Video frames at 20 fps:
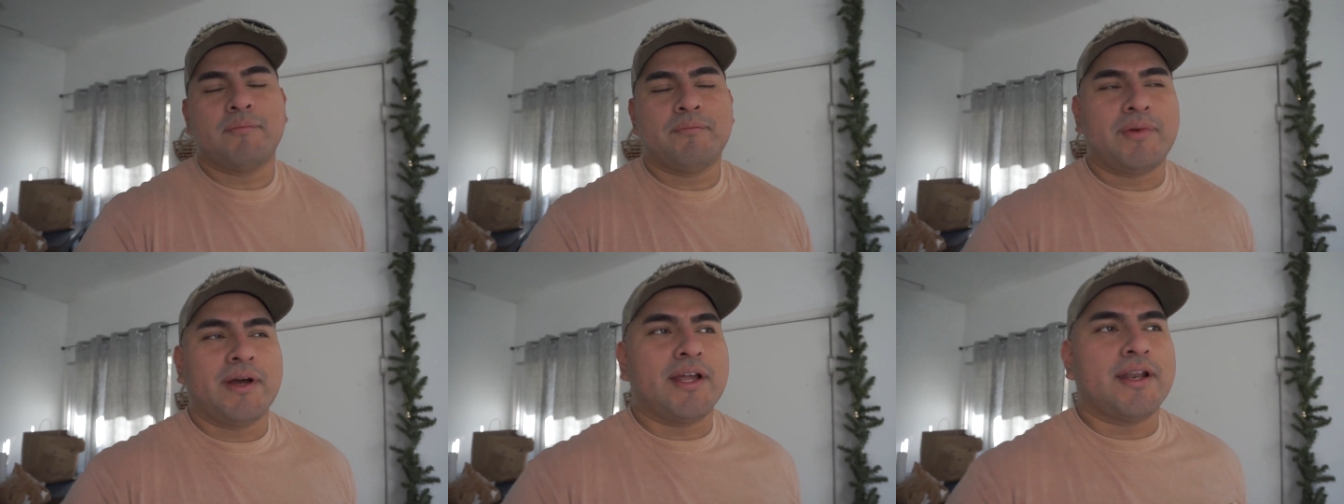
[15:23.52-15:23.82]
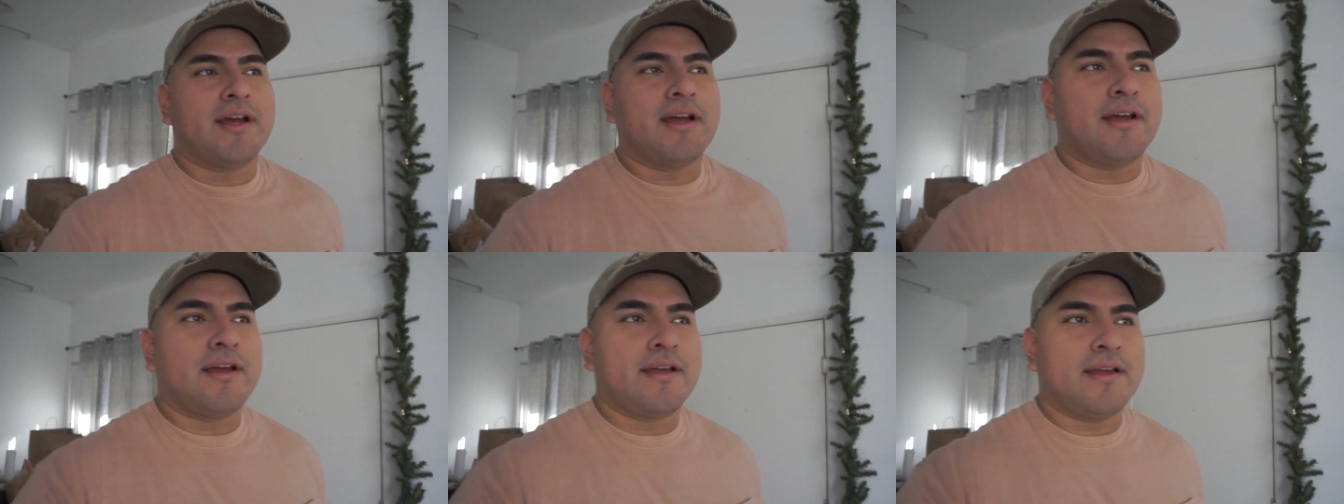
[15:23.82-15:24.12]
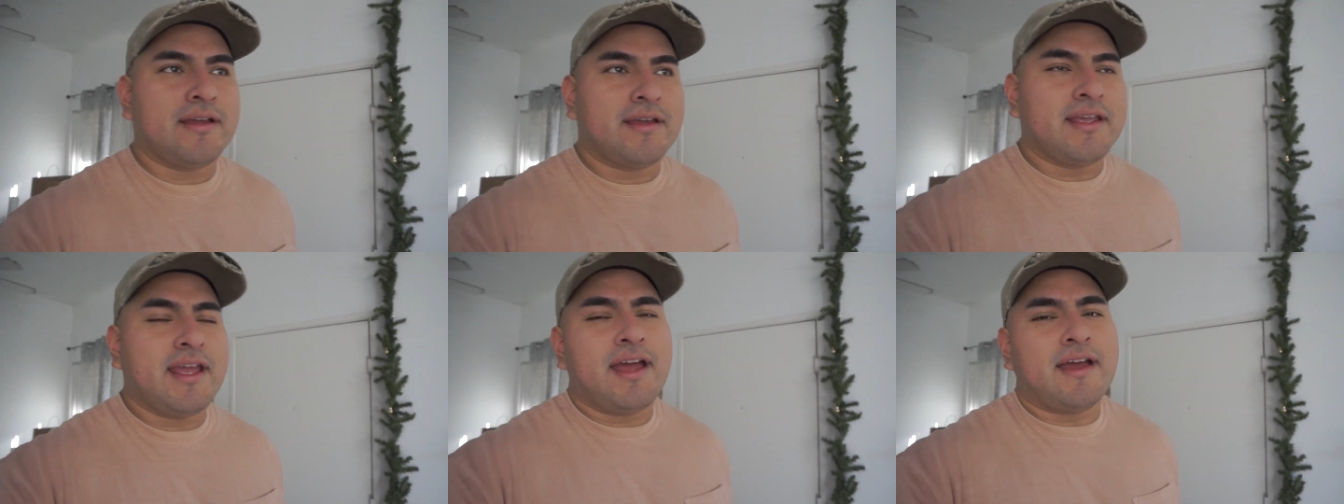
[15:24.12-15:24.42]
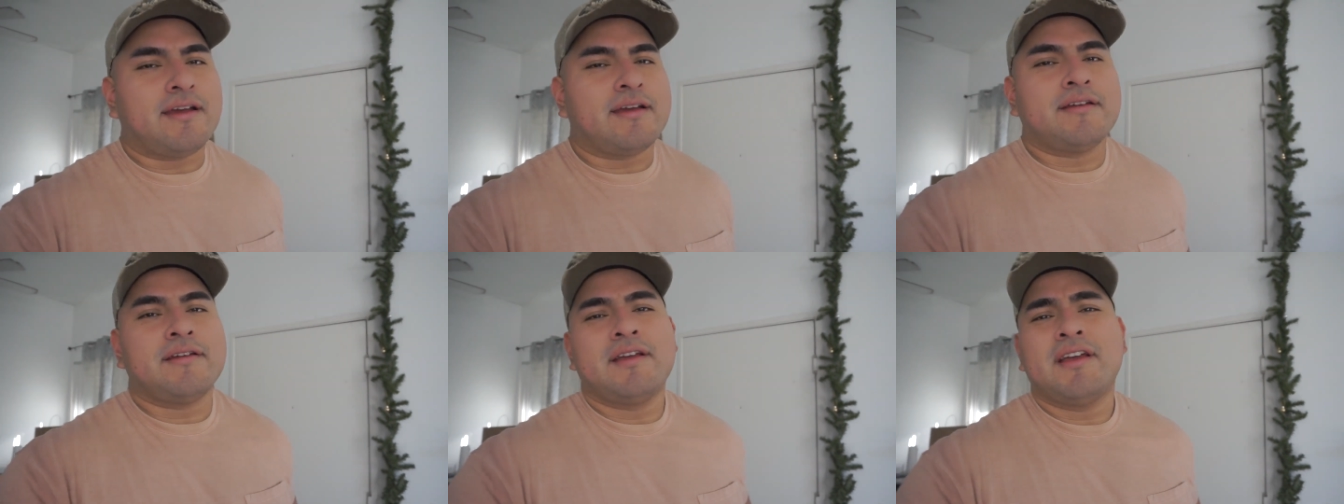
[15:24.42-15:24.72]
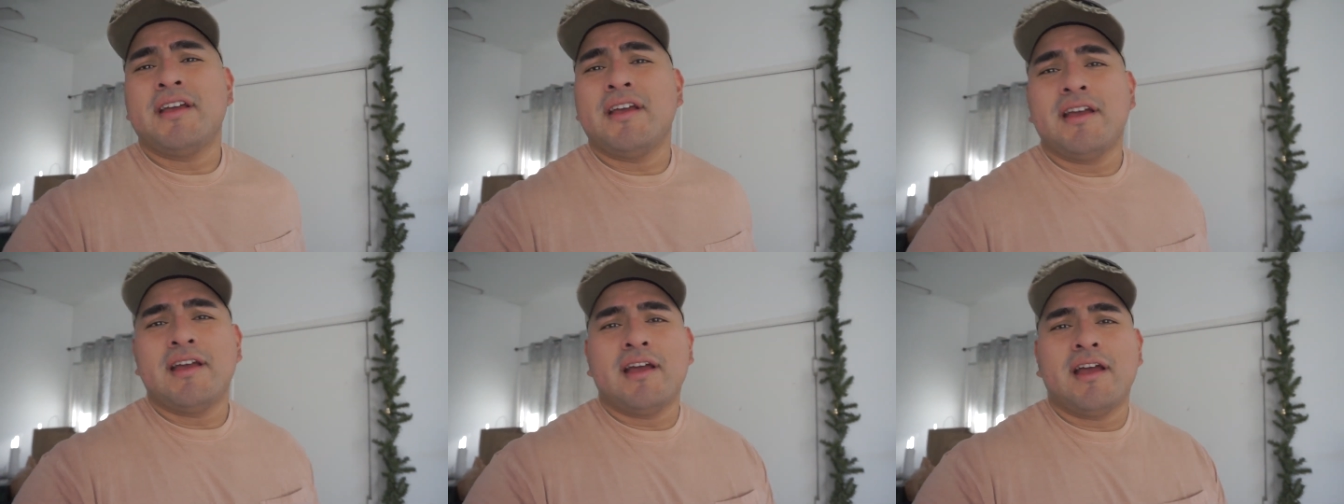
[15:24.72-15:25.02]
But uh, yeah,
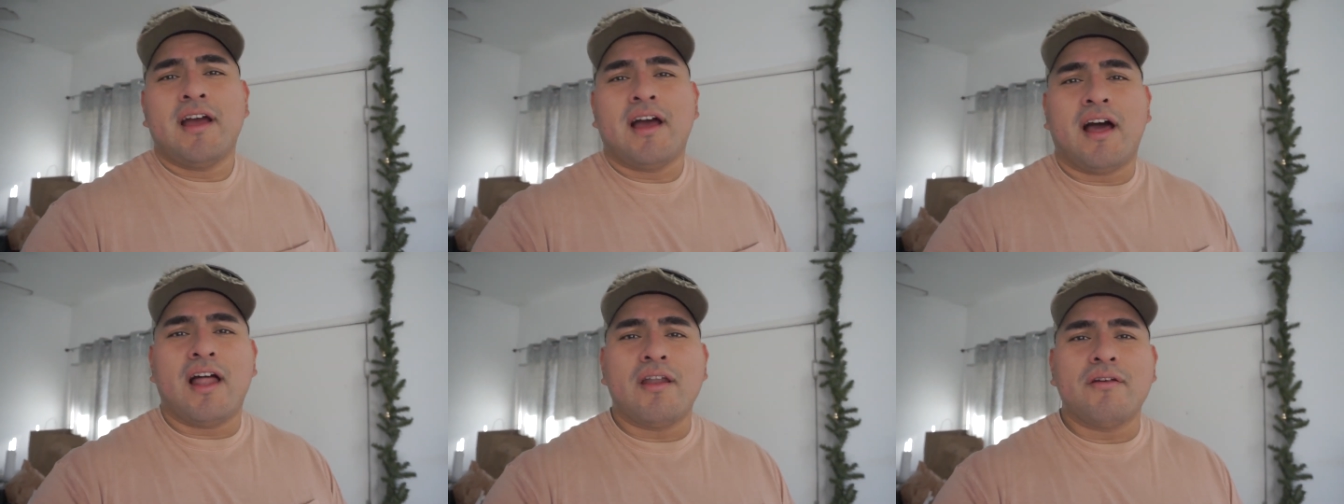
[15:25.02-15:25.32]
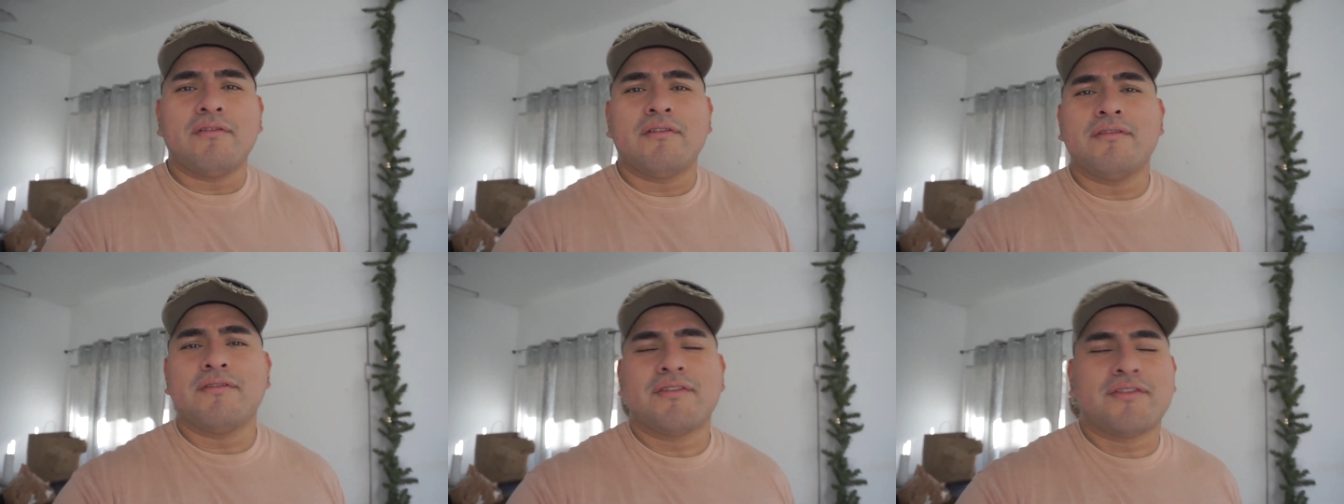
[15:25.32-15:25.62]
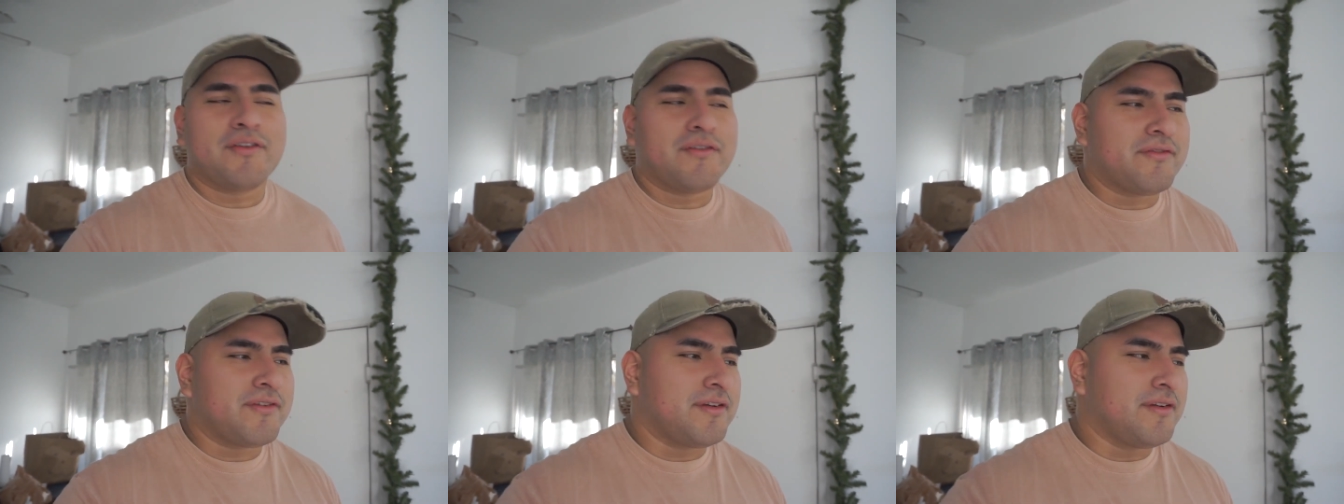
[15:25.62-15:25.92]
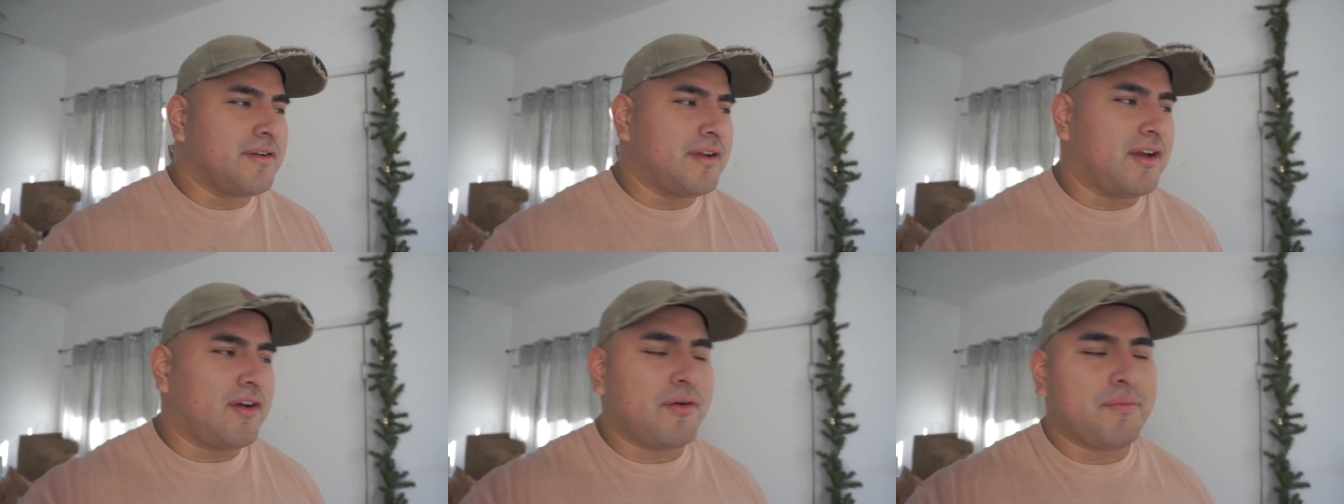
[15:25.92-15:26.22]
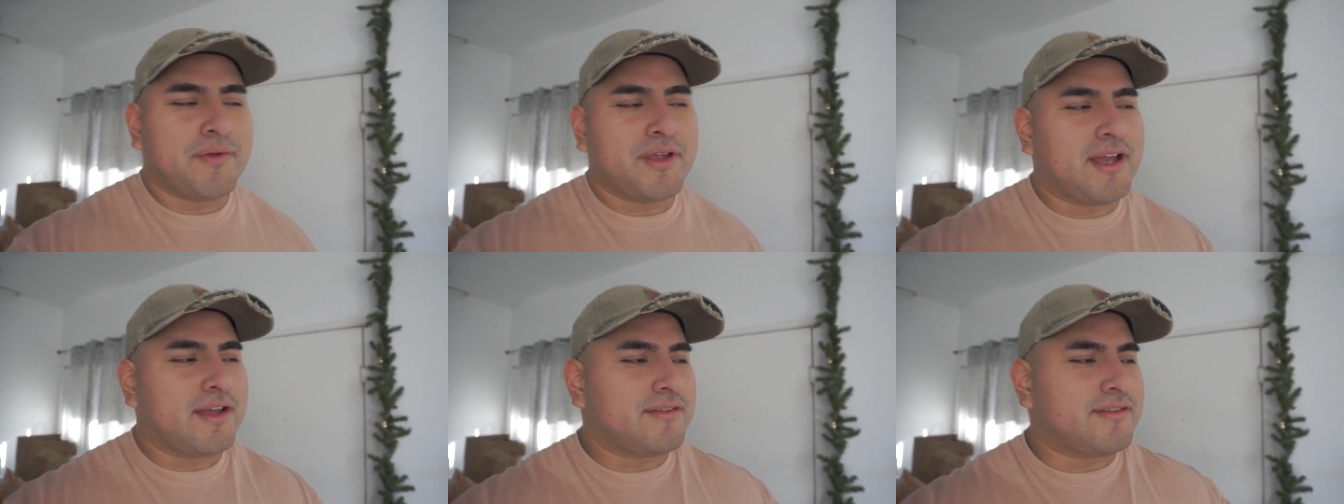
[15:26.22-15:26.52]
Halloween was over. I
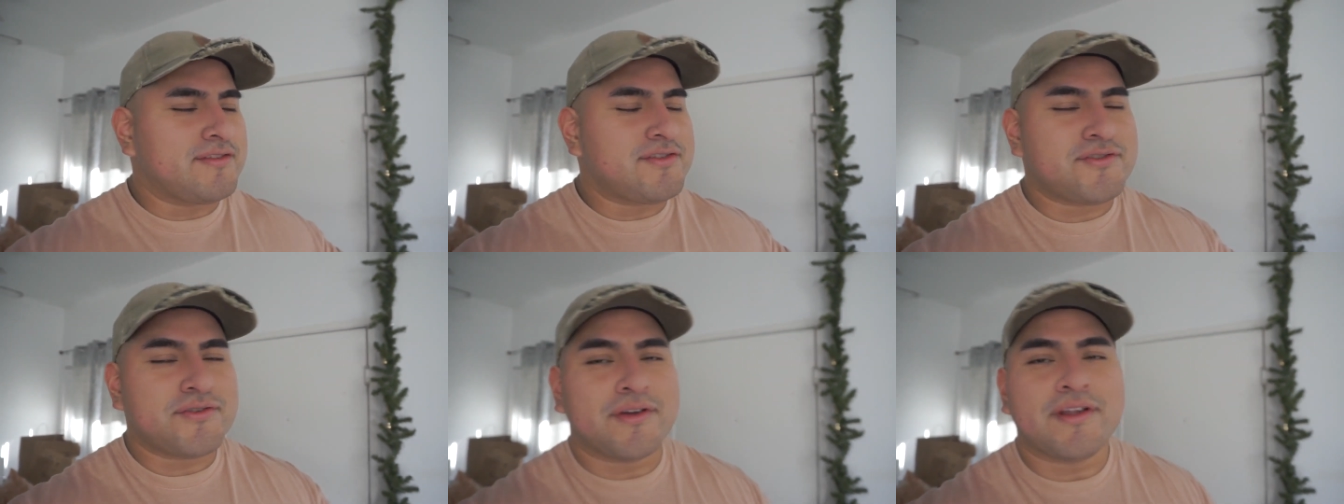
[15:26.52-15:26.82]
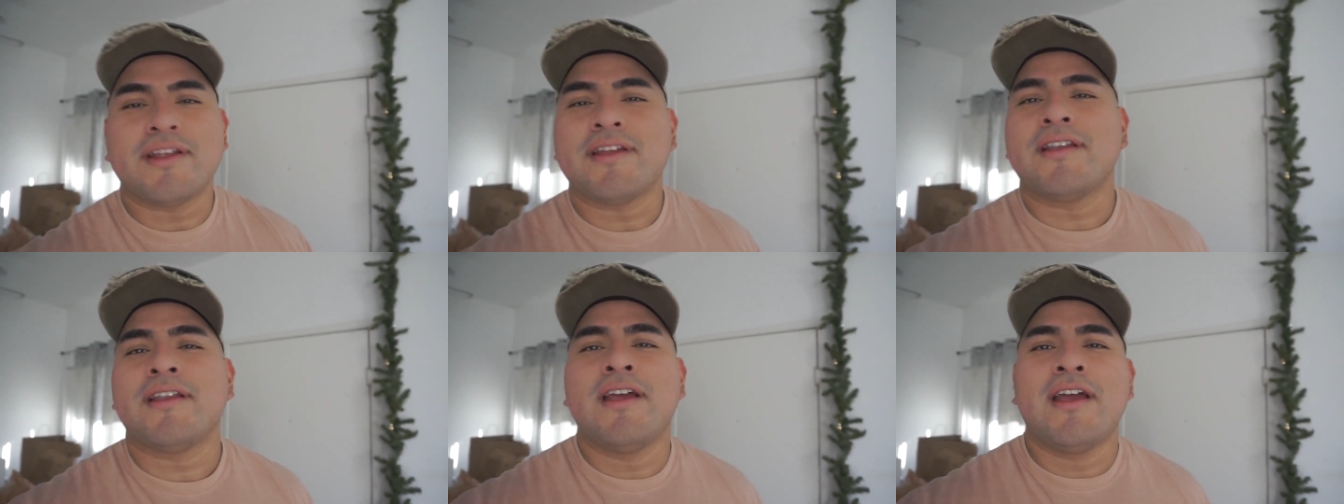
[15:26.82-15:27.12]
hope you guys enjoyed it.